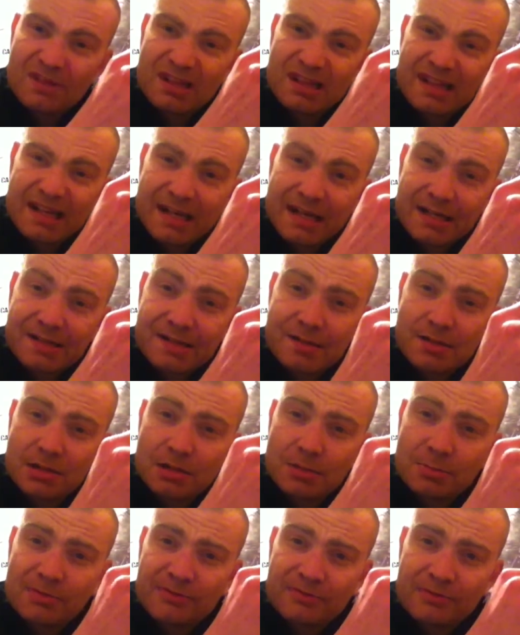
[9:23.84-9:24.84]
ticket
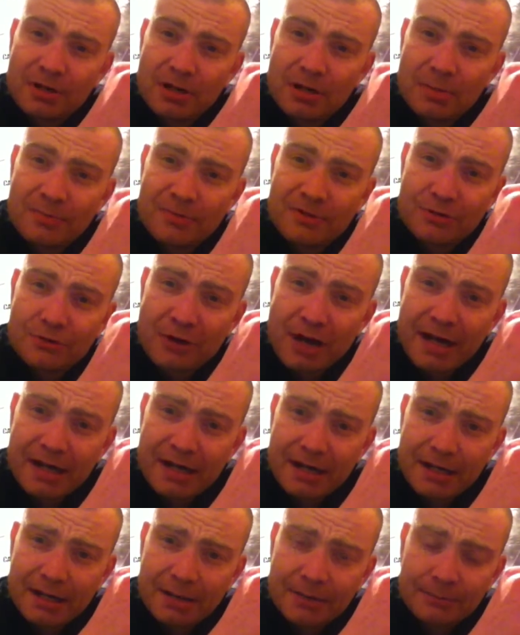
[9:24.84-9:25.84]
stub from the
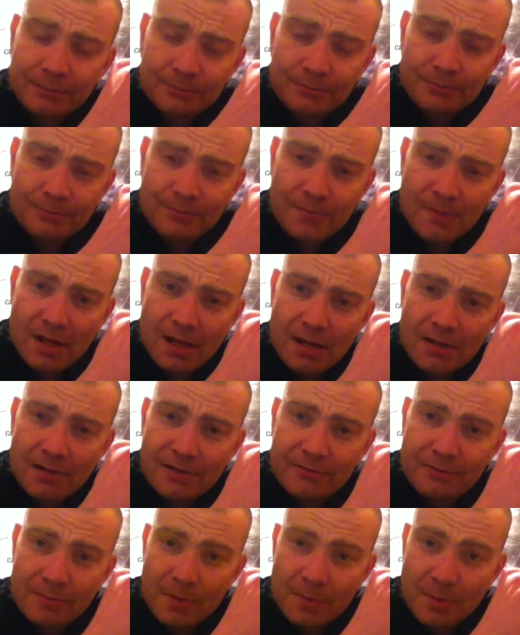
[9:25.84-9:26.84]
tracking
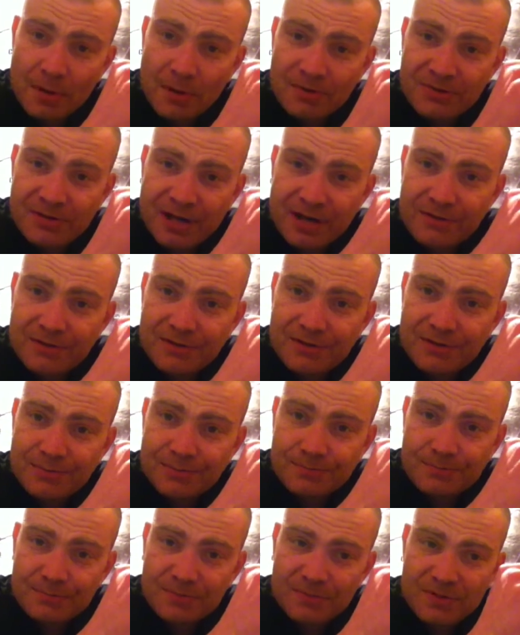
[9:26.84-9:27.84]
from the post service.
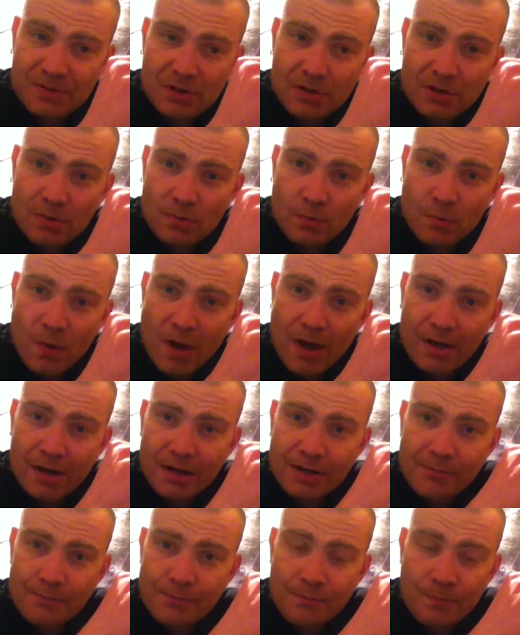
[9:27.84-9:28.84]
So
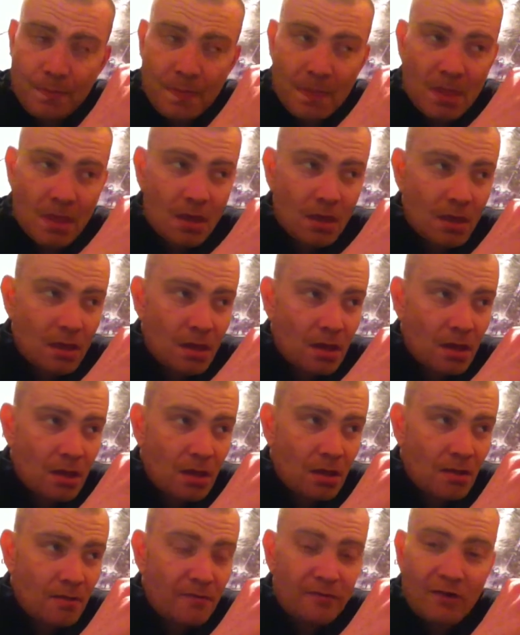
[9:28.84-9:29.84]
whether
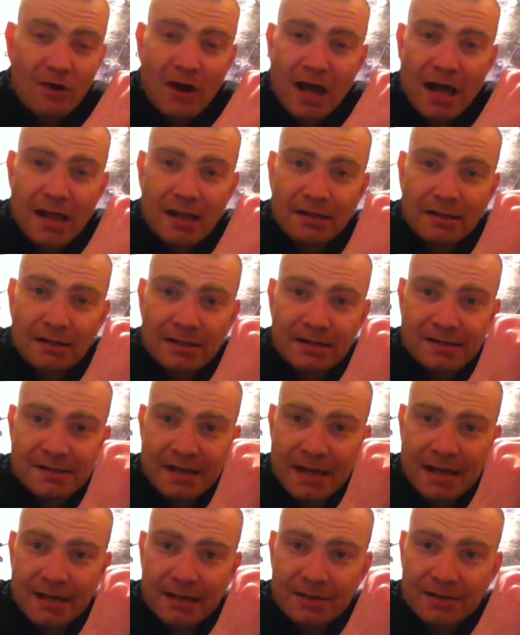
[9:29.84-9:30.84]
fORAL is
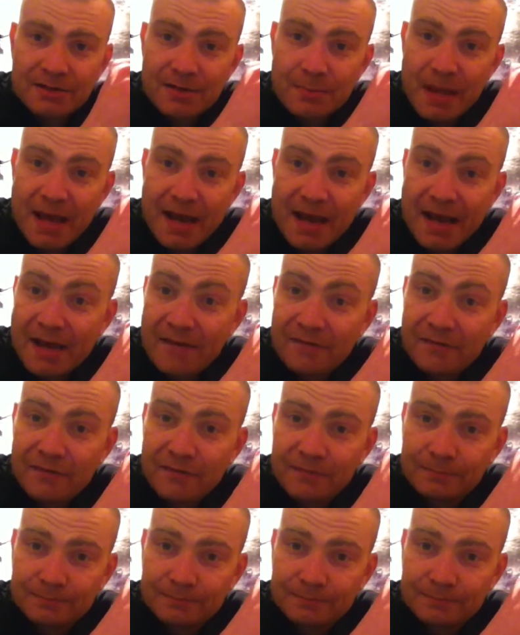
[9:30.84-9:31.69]
sending to Ben F,